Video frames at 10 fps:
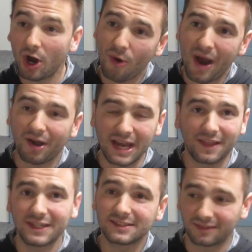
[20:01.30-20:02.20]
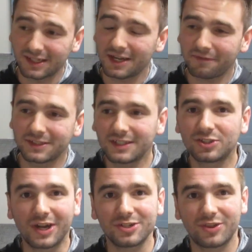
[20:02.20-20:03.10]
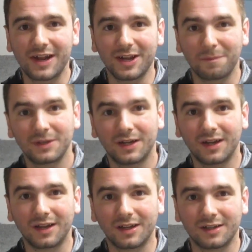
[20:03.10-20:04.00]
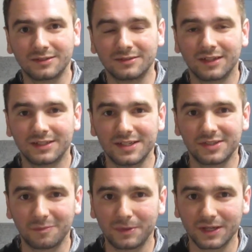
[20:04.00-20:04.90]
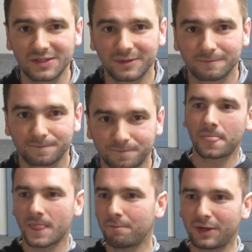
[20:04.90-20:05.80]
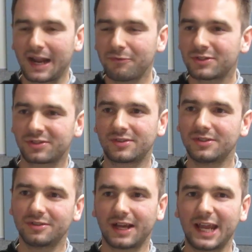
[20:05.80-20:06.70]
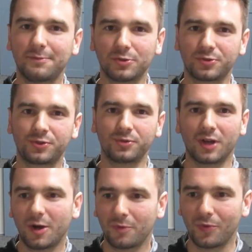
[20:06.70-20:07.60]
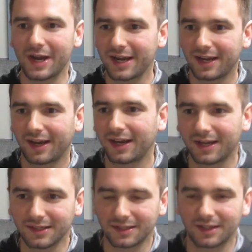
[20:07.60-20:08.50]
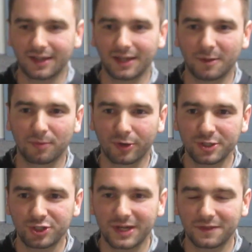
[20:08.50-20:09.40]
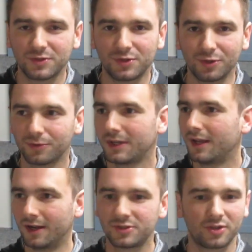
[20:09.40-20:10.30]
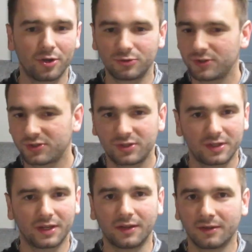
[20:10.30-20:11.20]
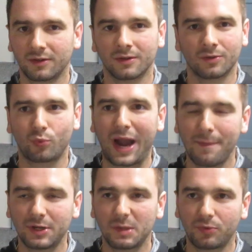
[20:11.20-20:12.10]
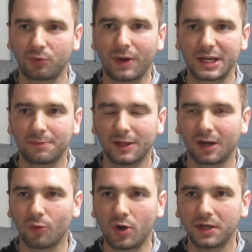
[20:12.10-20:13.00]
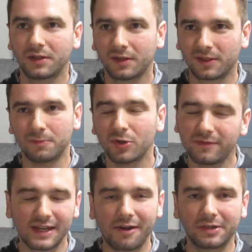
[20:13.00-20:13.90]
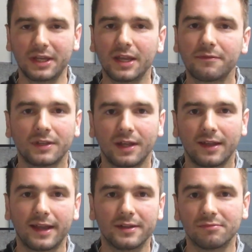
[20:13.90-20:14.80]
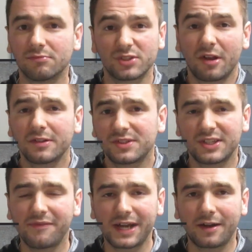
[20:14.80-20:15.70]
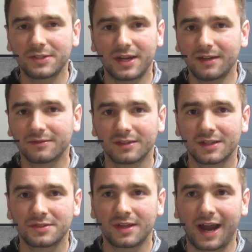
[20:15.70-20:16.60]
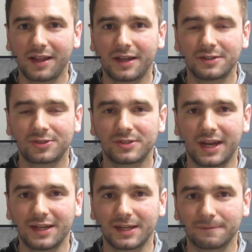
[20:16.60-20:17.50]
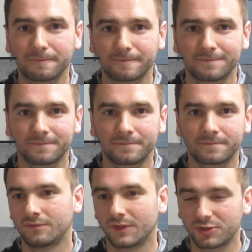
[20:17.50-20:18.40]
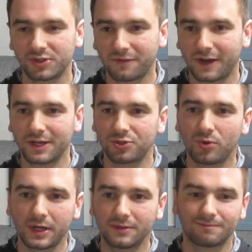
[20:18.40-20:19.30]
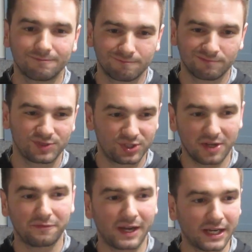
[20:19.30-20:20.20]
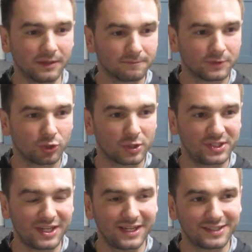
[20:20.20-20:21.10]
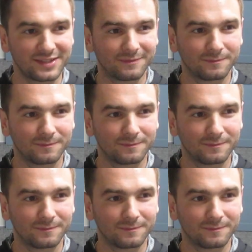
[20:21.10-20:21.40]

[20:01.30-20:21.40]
oh wow, yeah, they definitely did change that up a decent bit. But I was still able to come away and appreciate the two. So just to wrap it up with Ready Player One, the movie I would give a solid 7 out of 10. It's highly entertaining. There's stuff I enjoyed, stuff I critiqued,